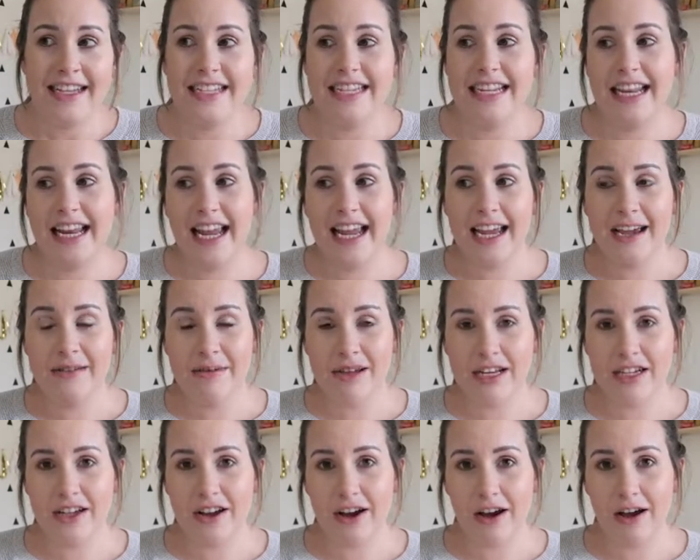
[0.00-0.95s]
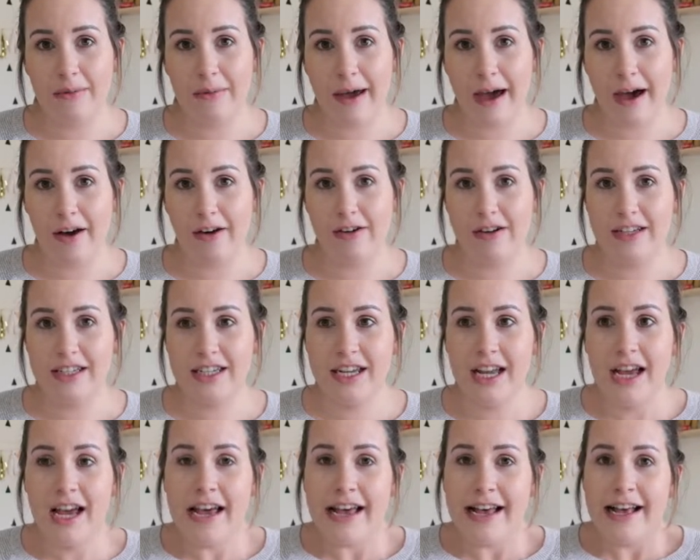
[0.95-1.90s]
Today I'm going to talk about
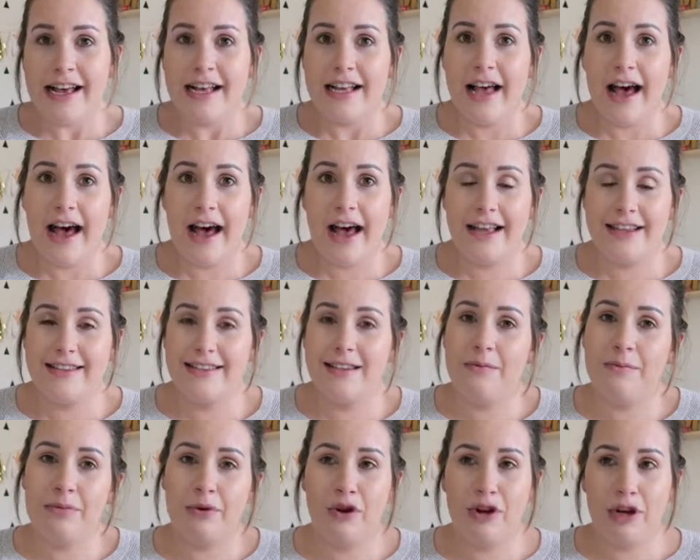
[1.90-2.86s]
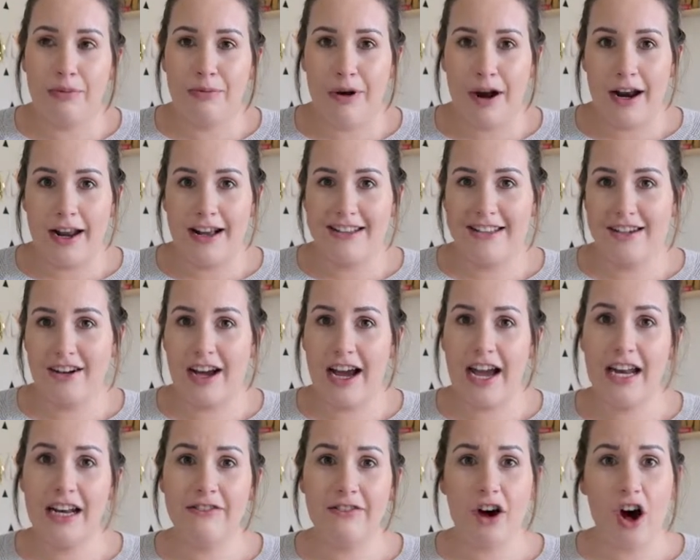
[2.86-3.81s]
some beauty products. They're
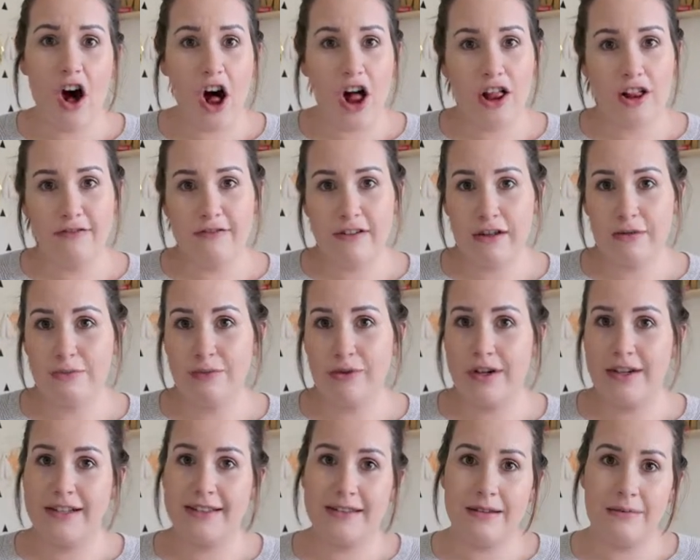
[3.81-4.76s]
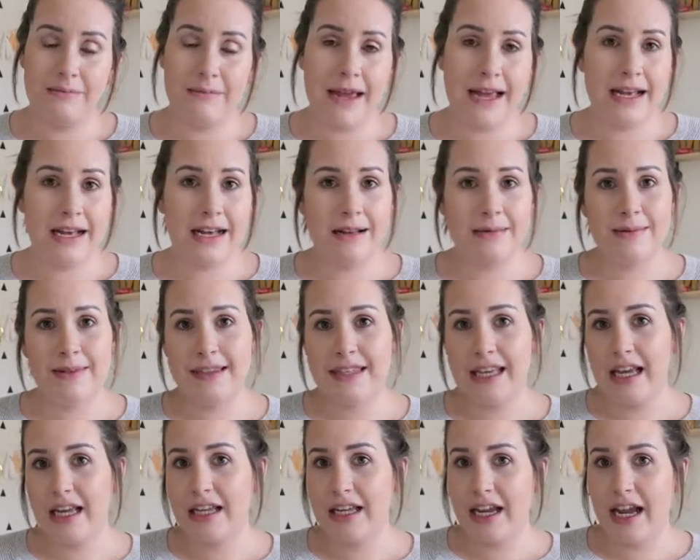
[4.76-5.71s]
kind of all over the board. Some makeup,
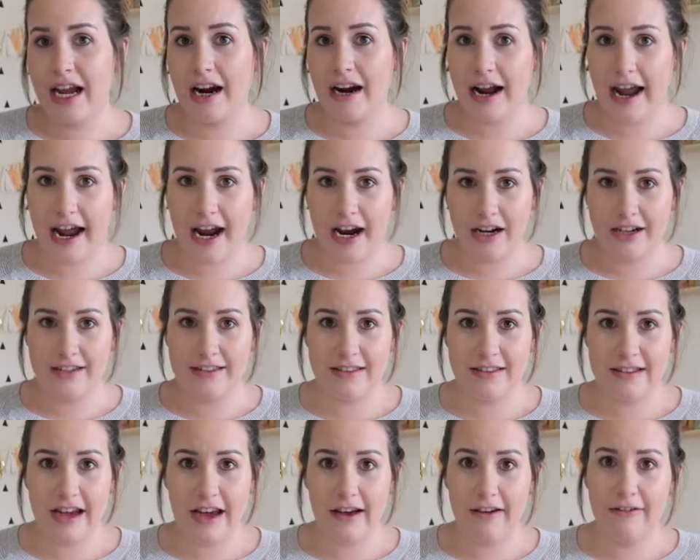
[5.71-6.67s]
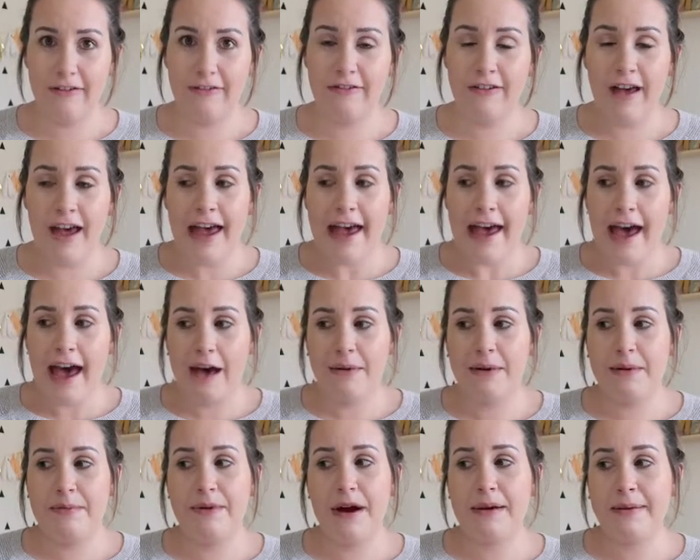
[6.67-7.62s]
skincare, hair stuff.
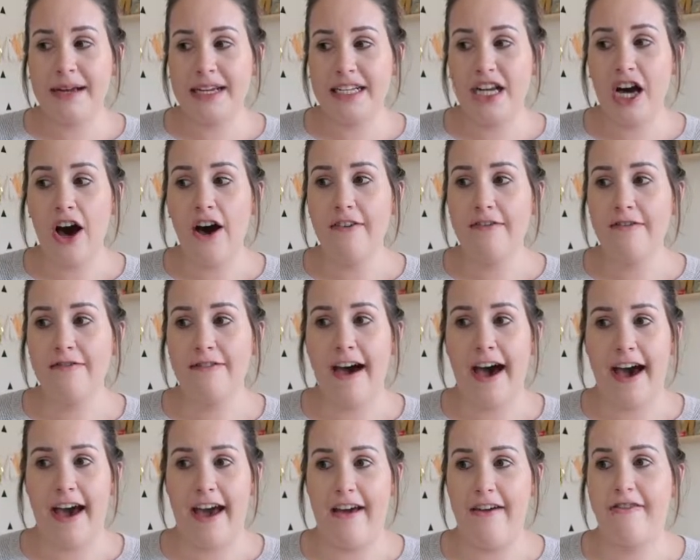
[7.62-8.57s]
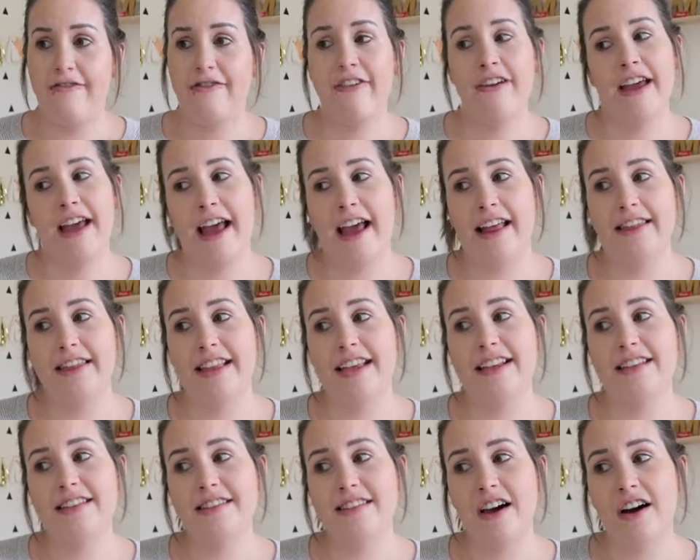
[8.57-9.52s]
I brought my top 5, and
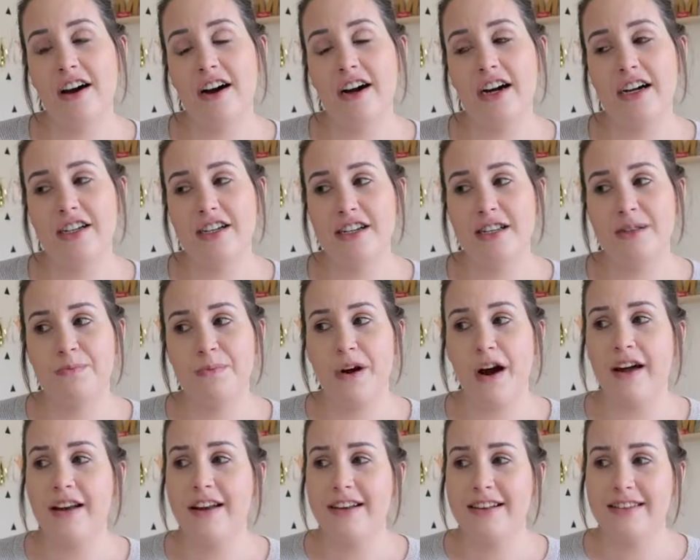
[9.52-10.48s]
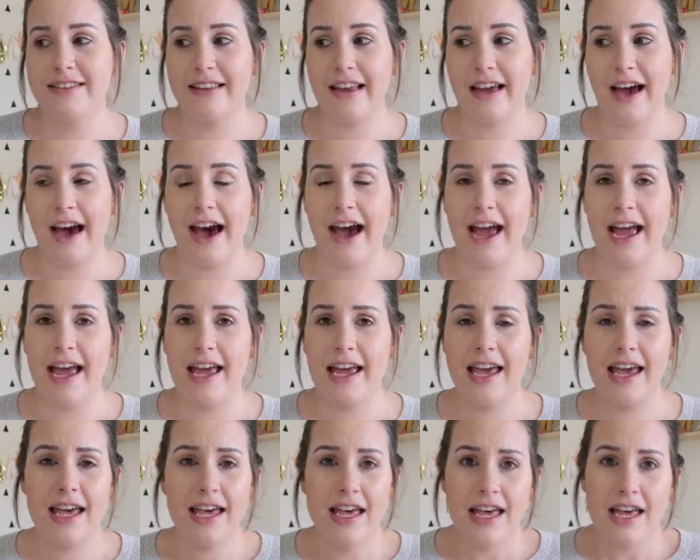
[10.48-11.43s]
these are just products that
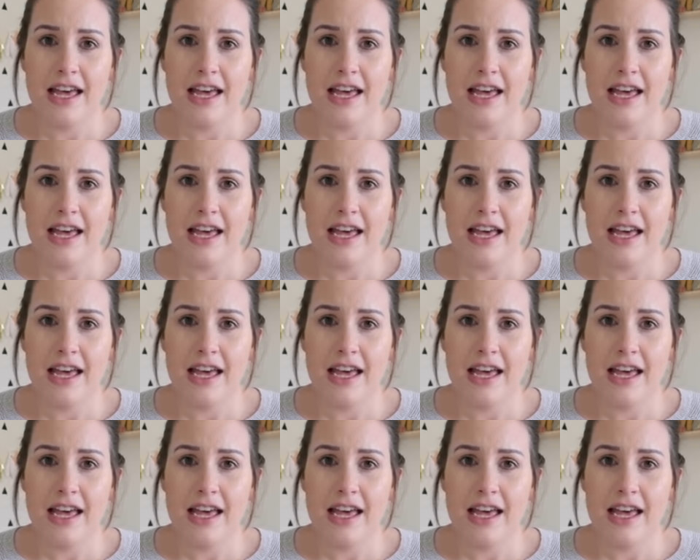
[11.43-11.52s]
I